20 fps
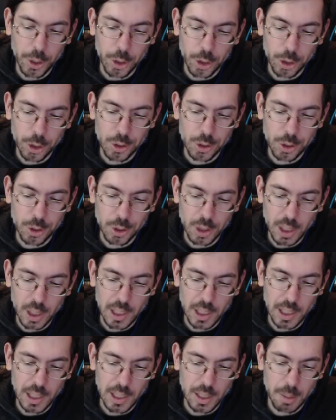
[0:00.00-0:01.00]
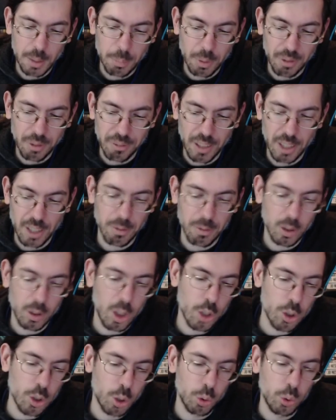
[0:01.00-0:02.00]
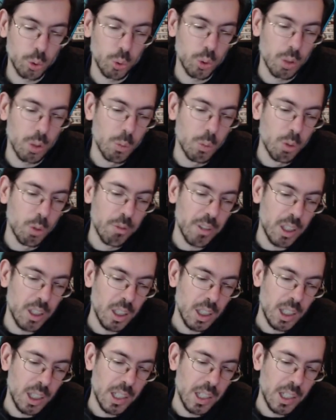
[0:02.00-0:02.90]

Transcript: good, pretty faithful also to the movie.